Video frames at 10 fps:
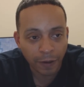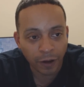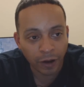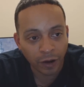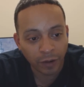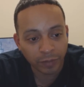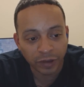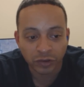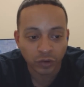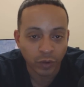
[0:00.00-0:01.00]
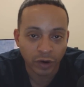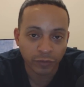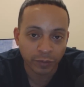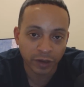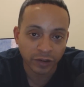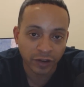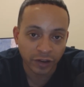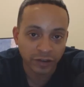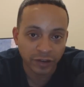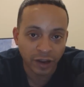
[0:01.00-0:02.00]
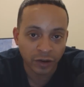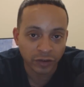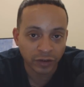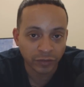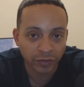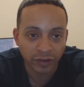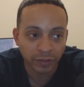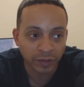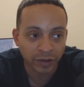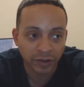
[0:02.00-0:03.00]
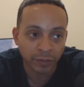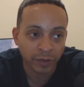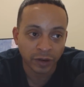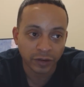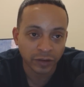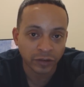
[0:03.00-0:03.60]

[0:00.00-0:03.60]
Um, but there's no way for me to cut this down to 15 minutes, 10 minutes.